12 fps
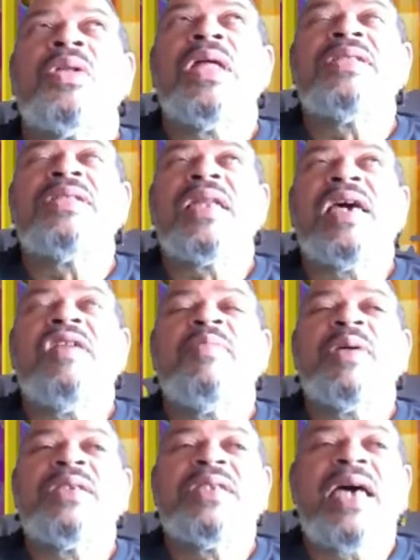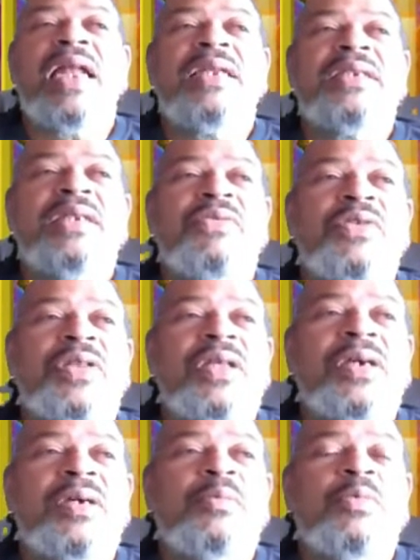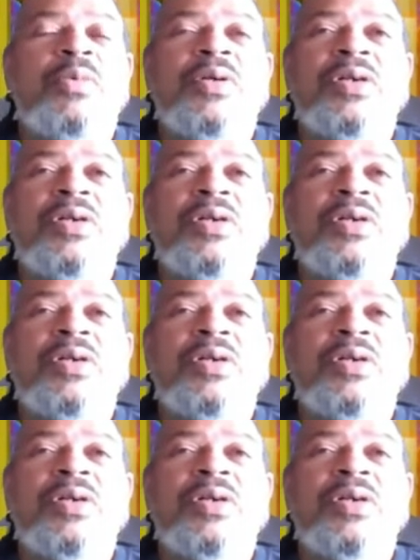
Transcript: That slave mentality for them